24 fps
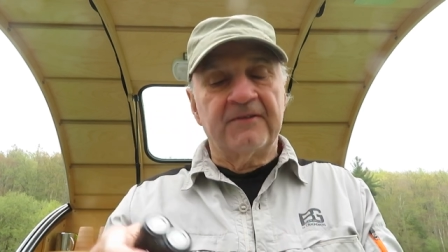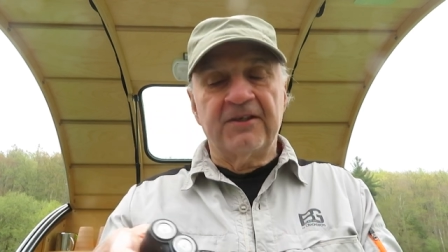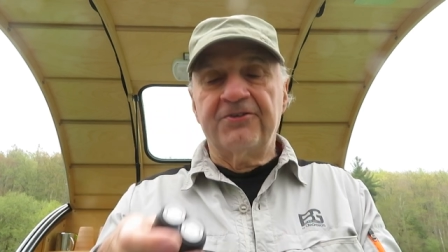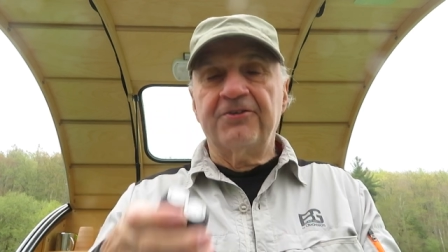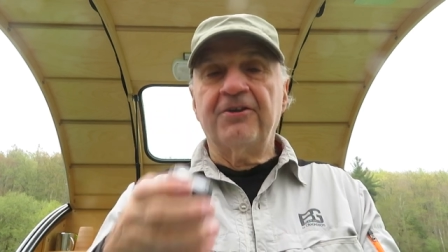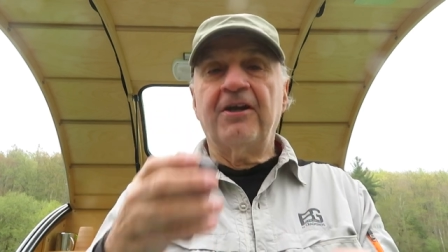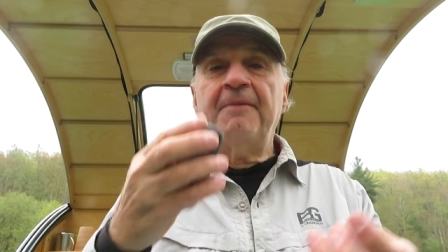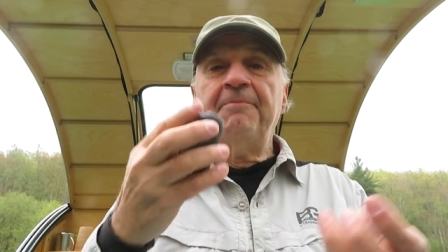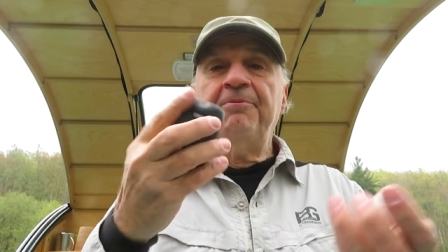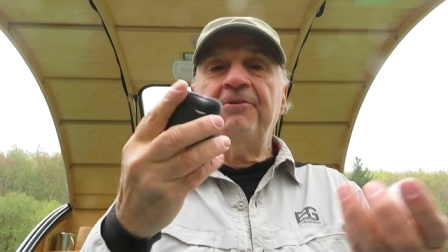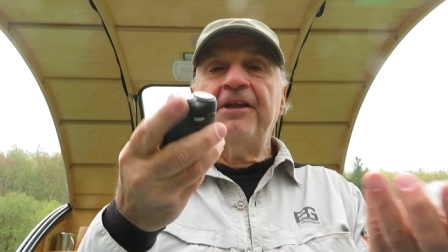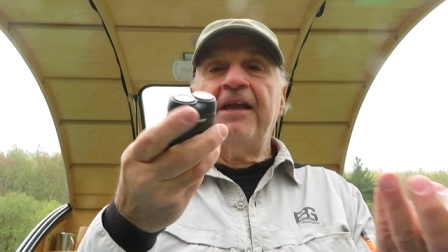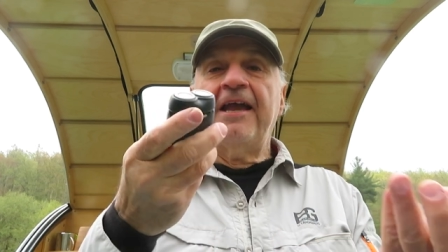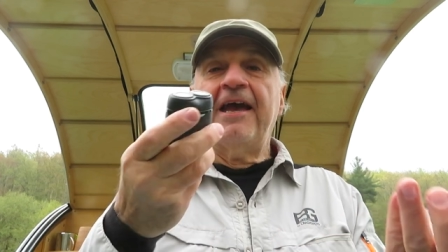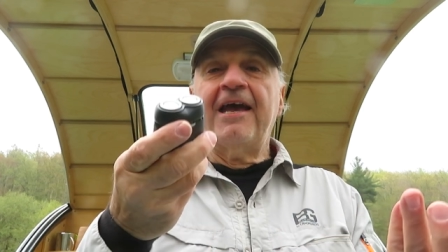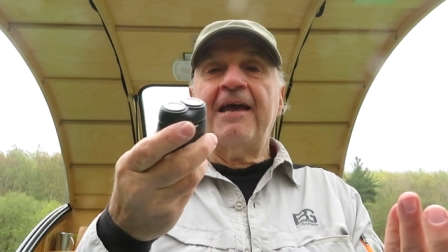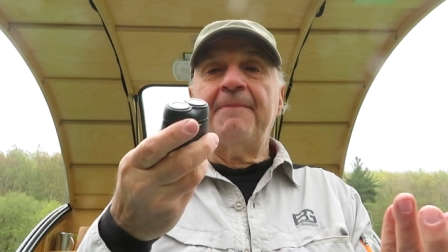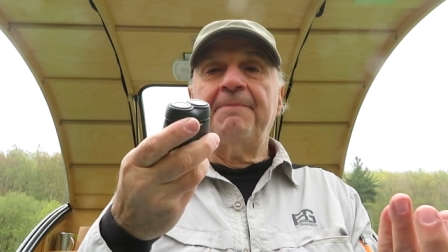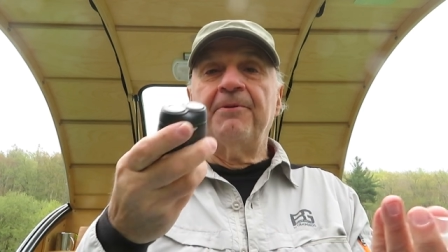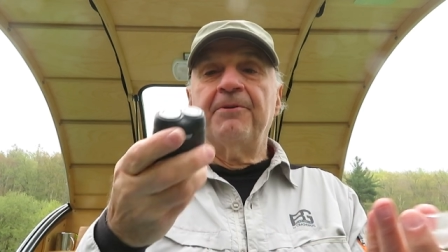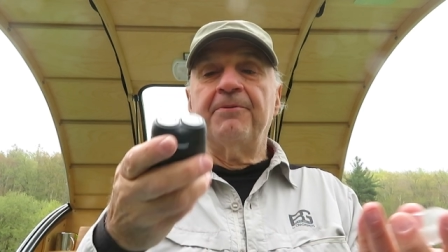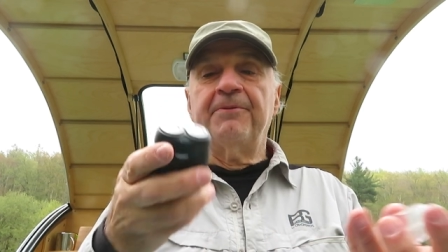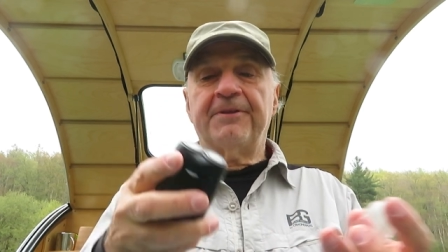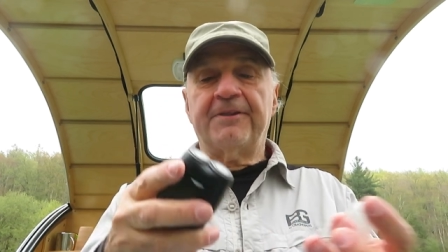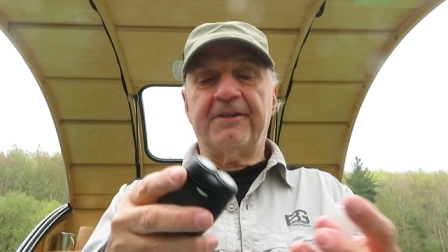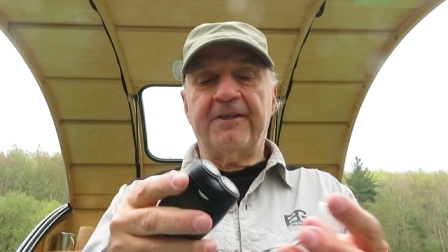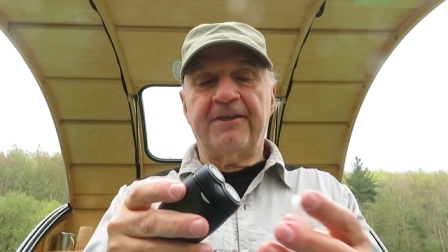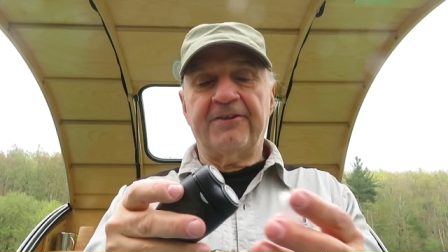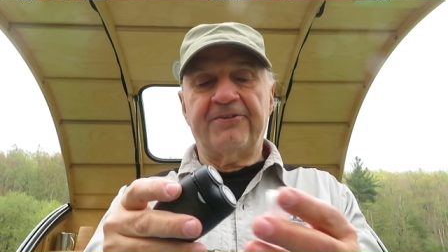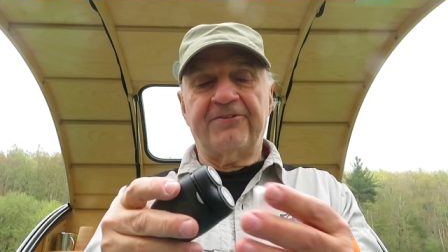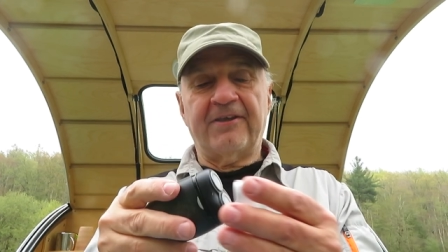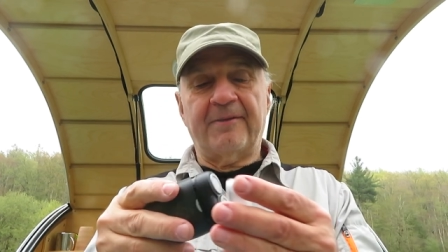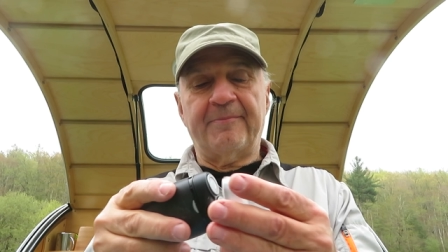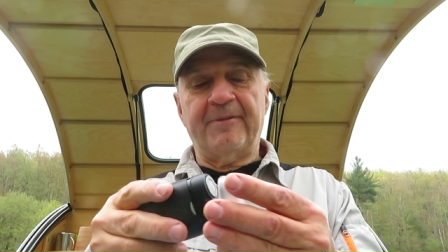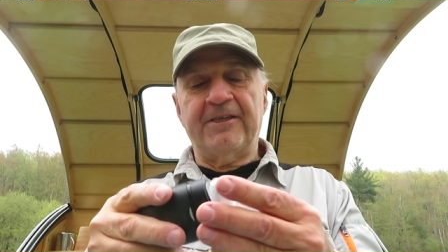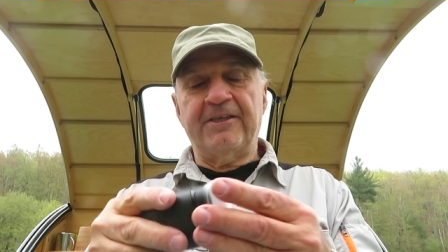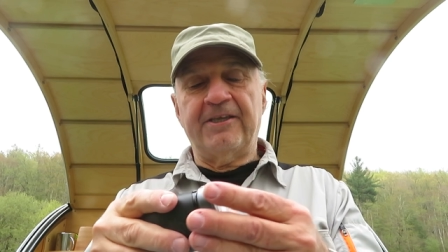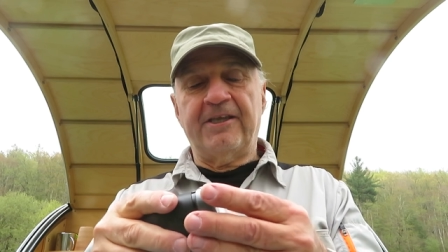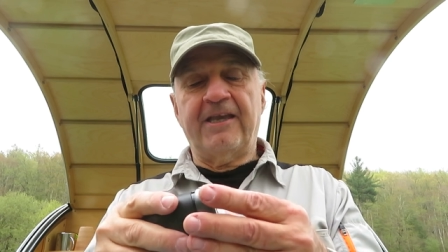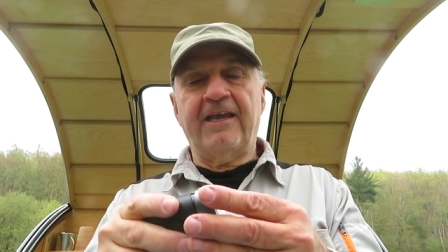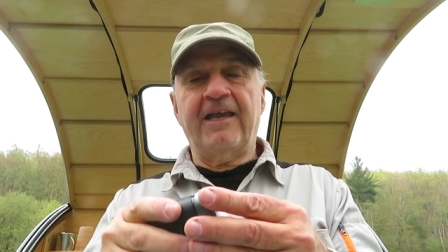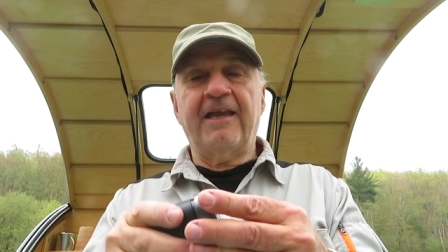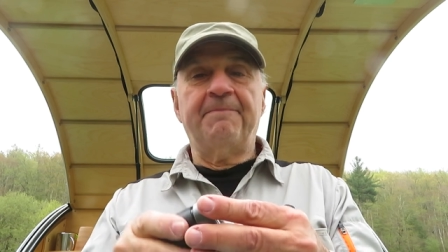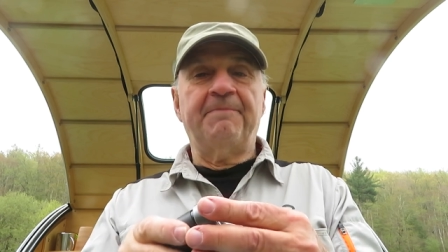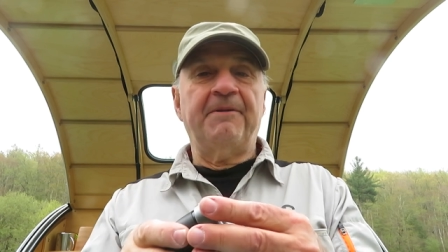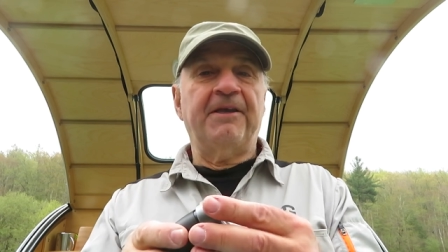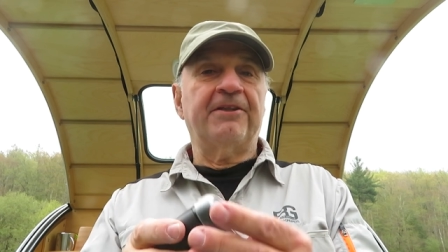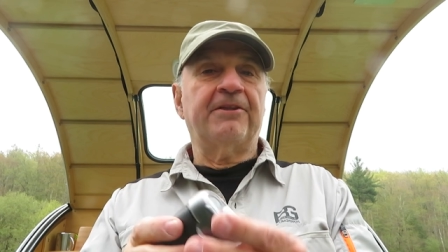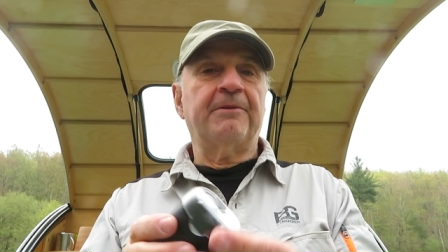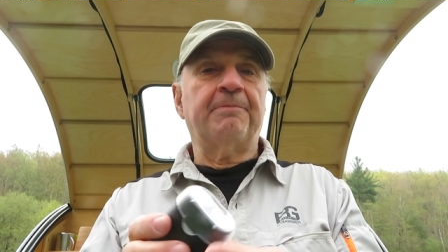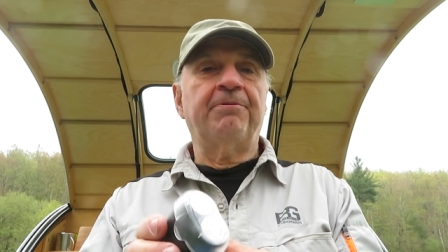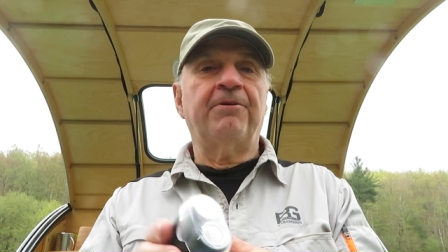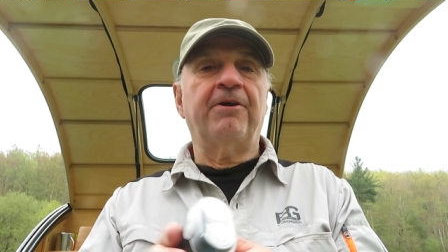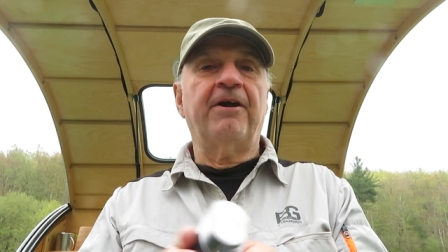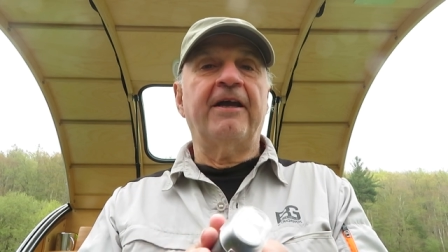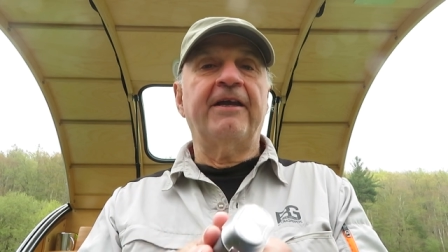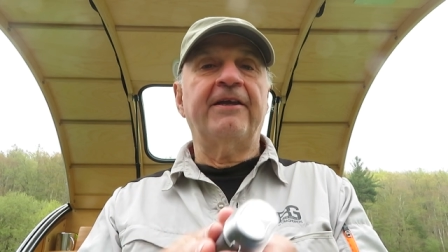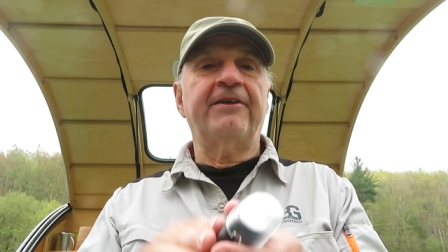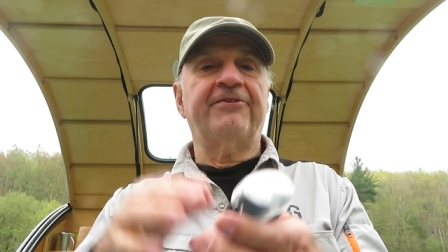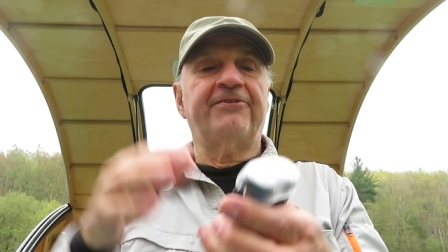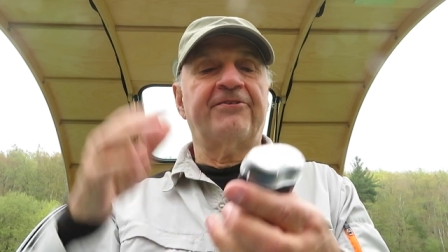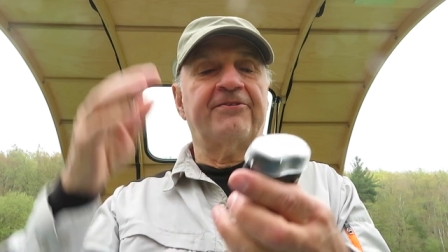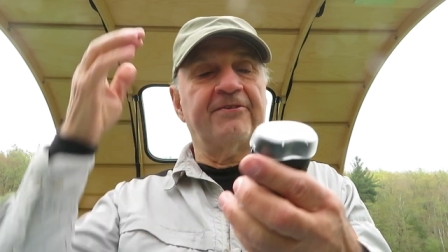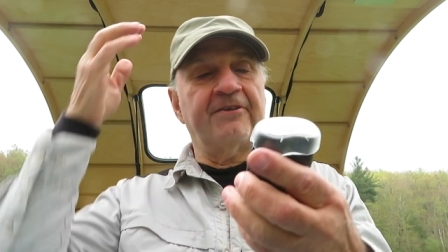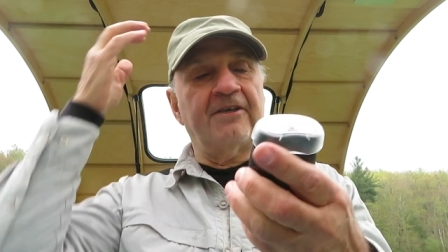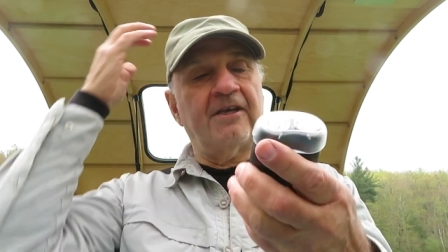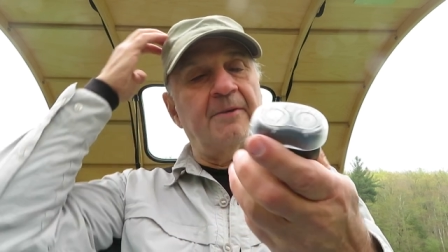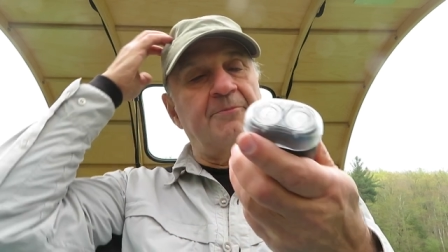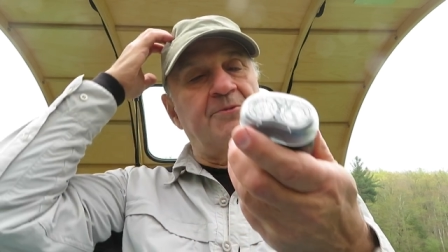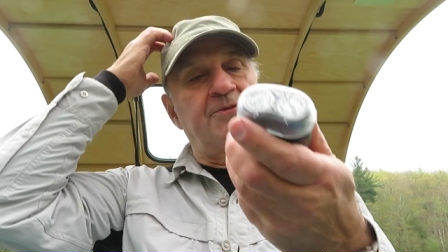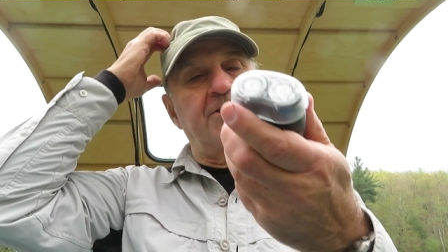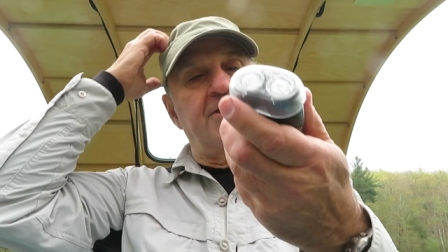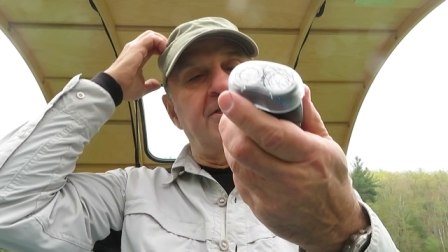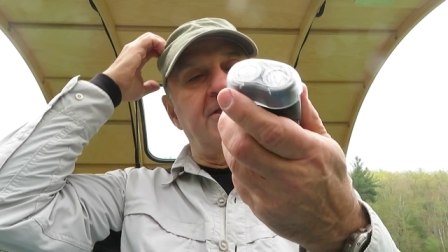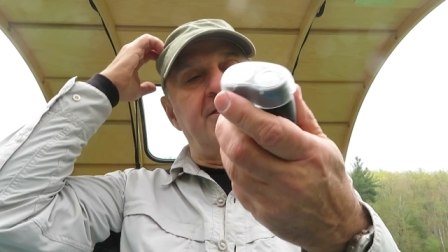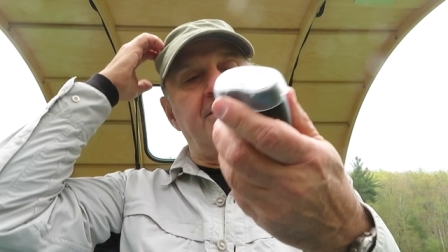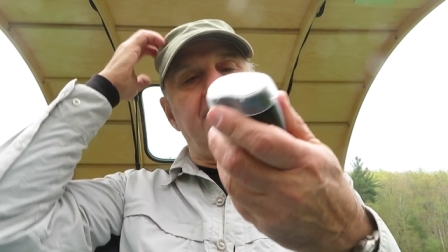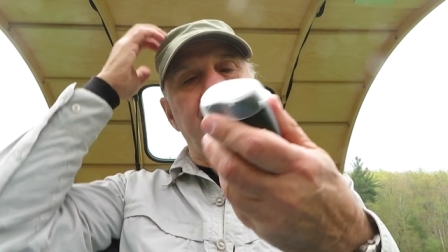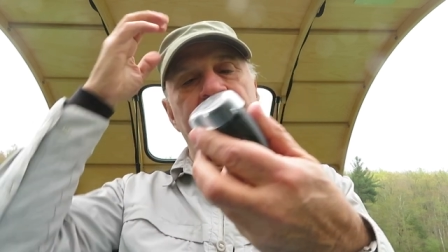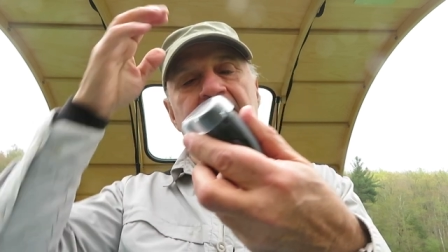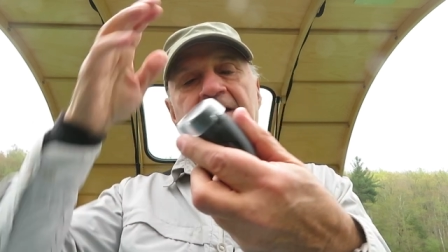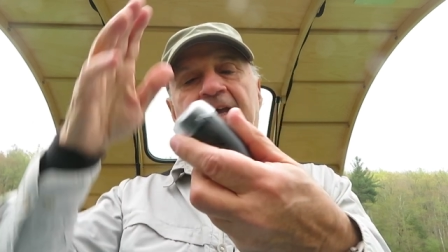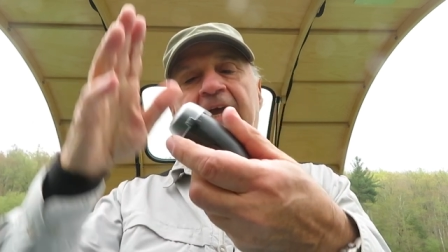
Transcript: so I'm pretty happy with this. I mean, you can't beat the price. Comes with a little